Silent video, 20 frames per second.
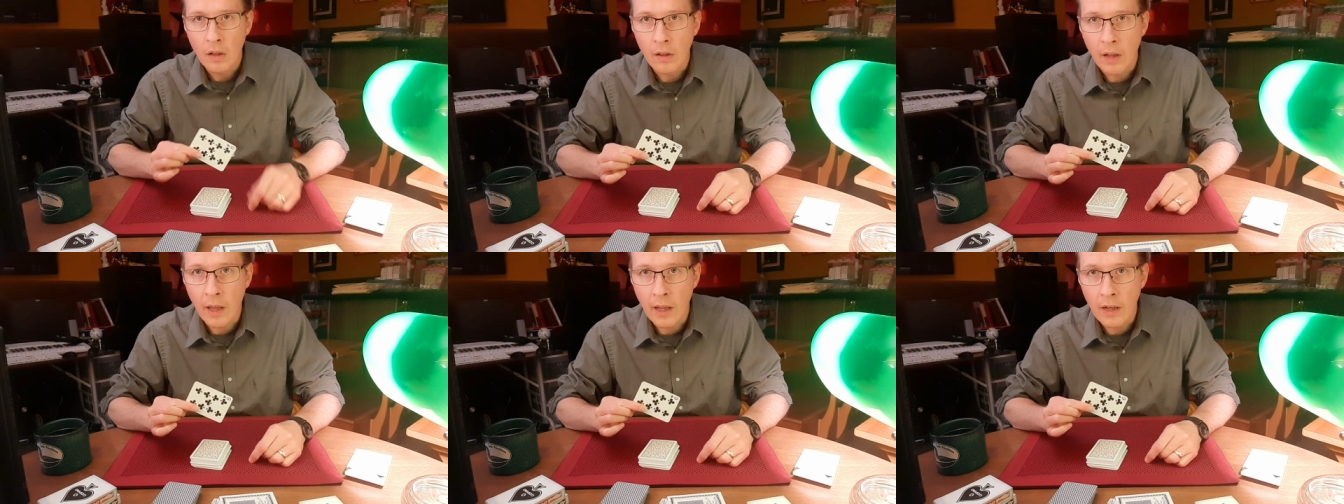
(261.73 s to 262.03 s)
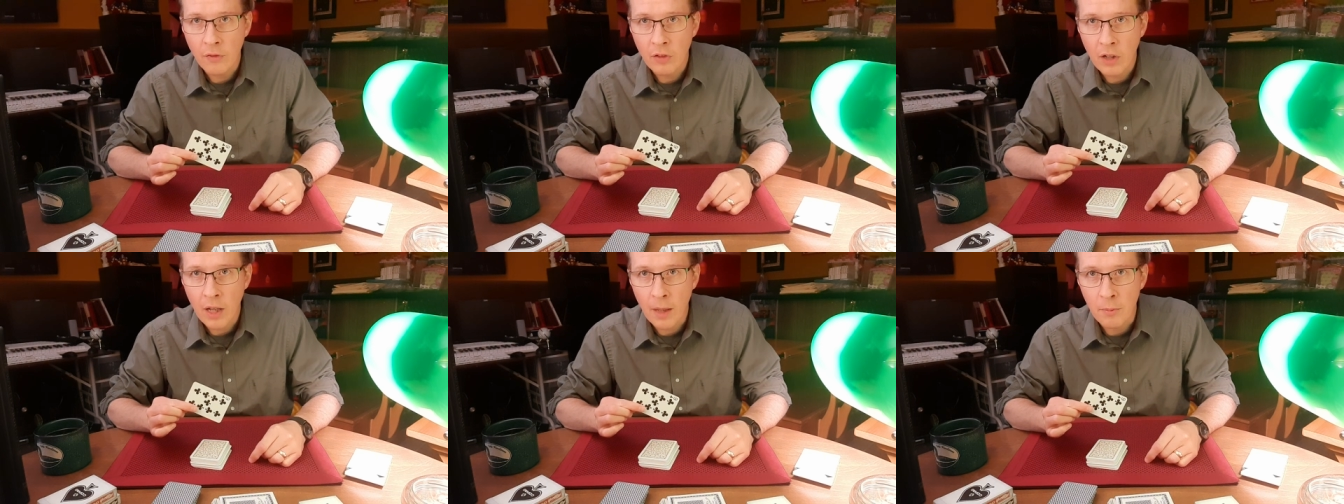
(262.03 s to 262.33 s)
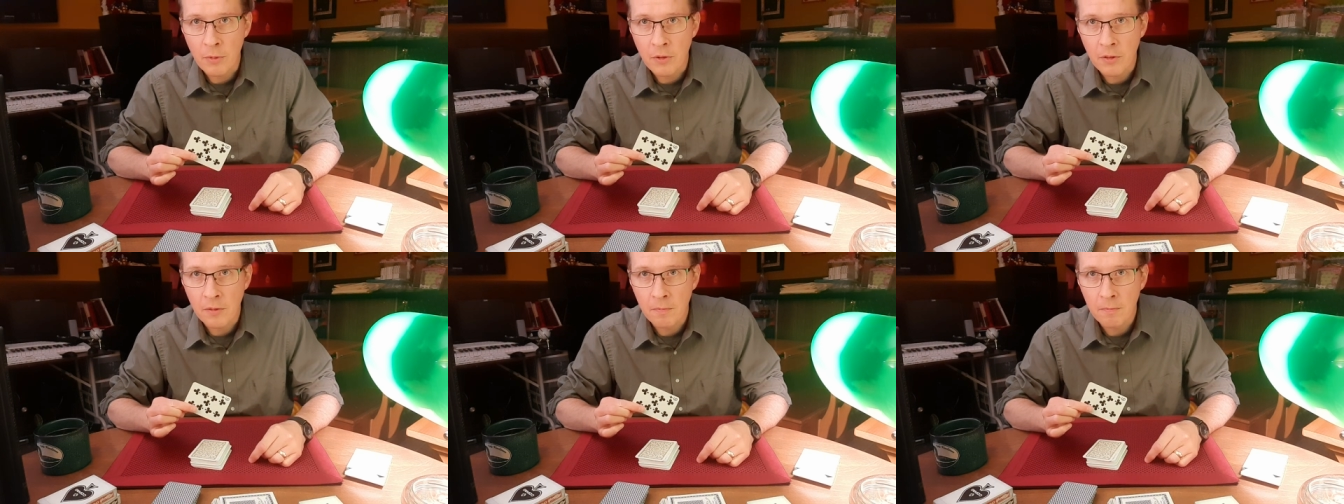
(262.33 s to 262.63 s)
Nine of
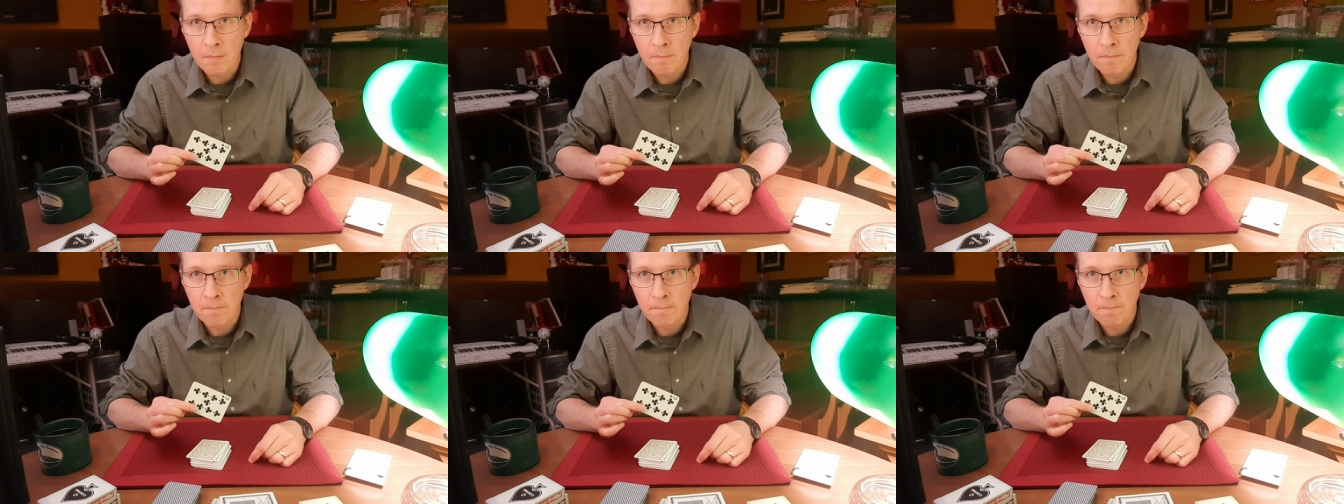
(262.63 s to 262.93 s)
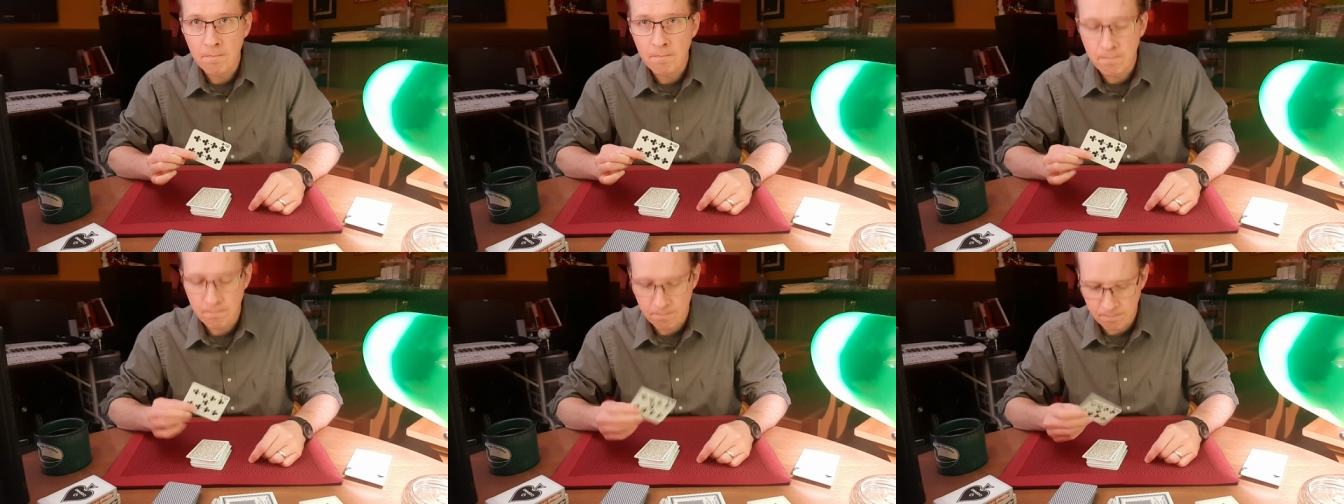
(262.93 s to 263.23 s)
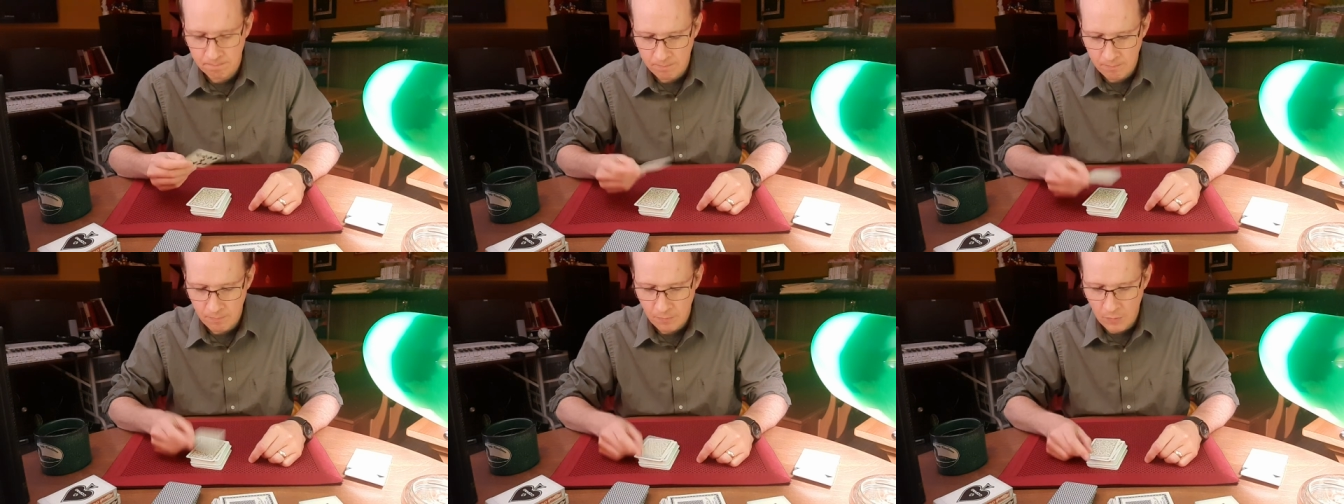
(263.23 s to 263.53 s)
clubs.
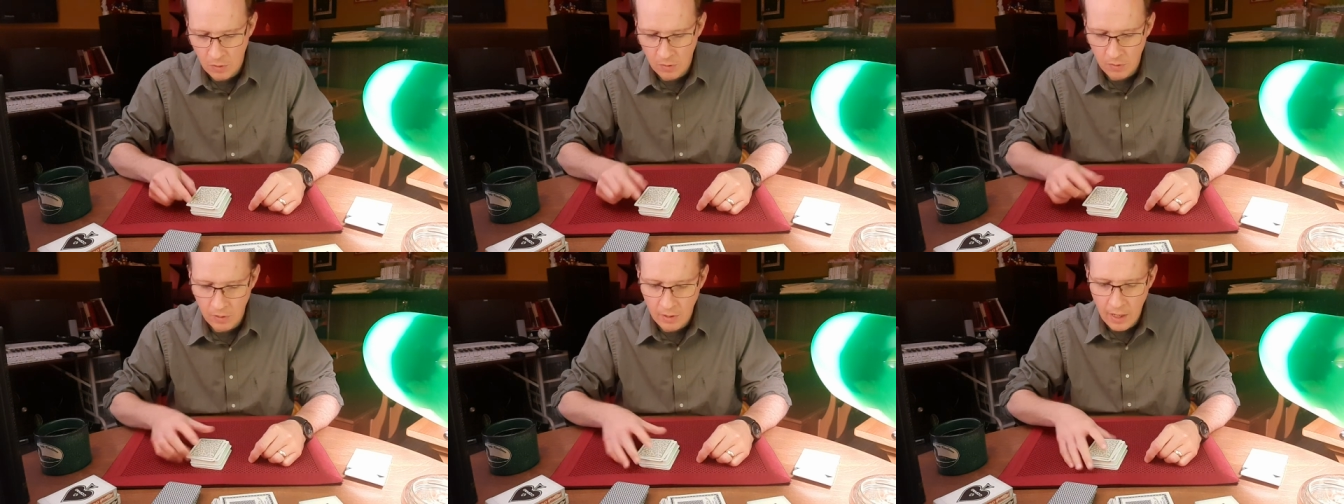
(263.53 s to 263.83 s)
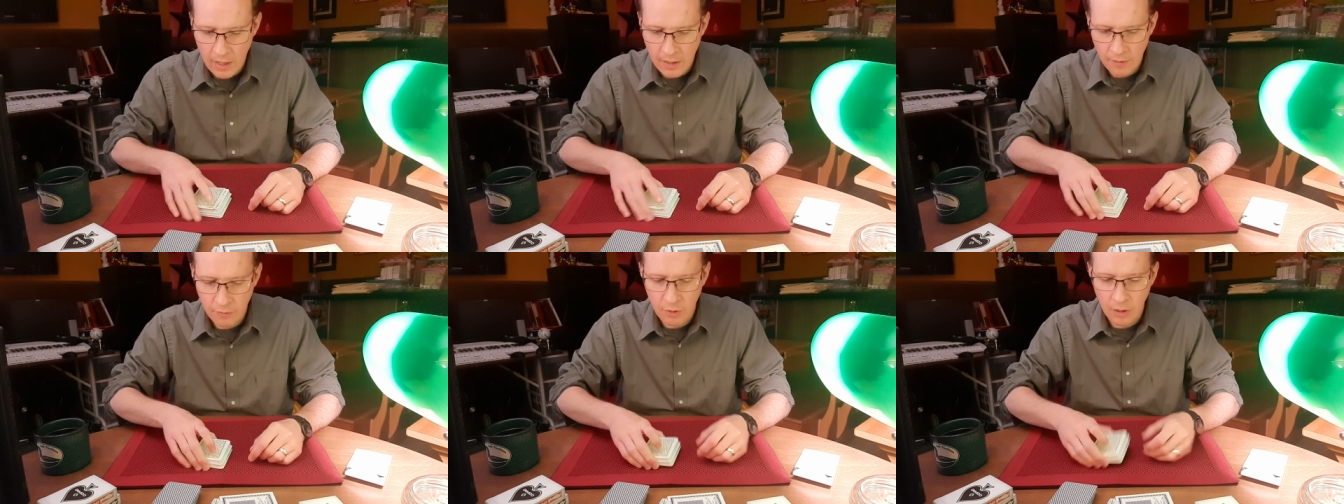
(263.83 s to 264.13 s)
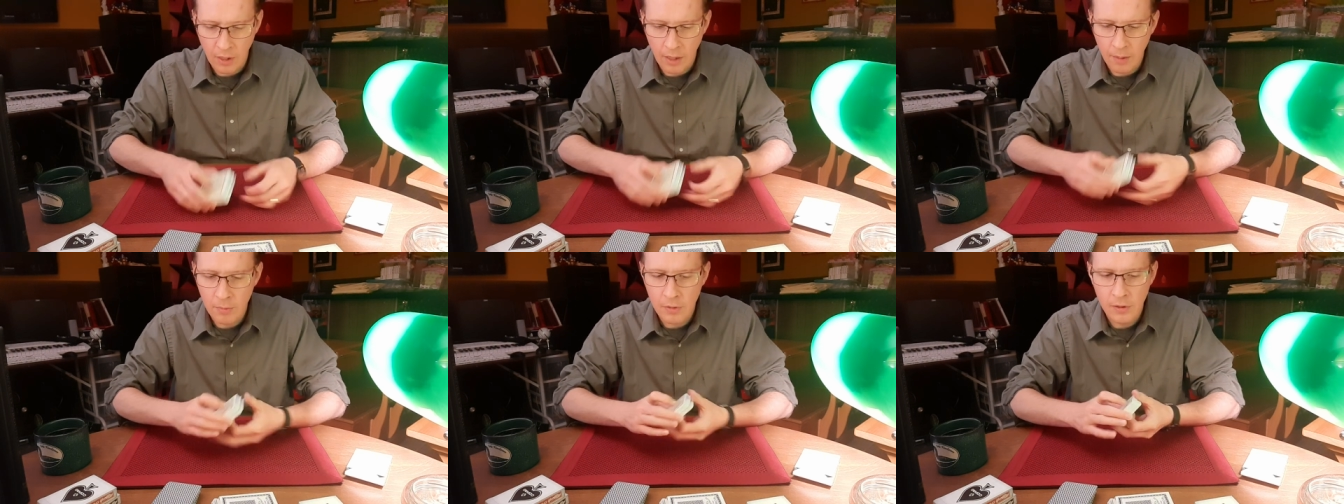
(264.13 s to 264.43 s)
There's nine of
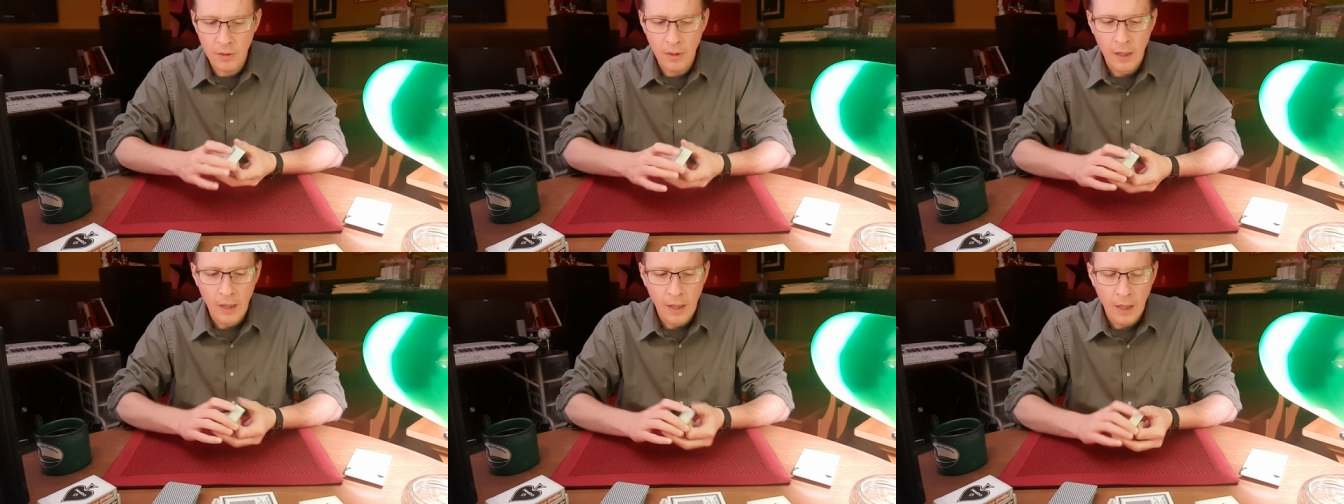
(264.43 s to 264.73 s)
clubs.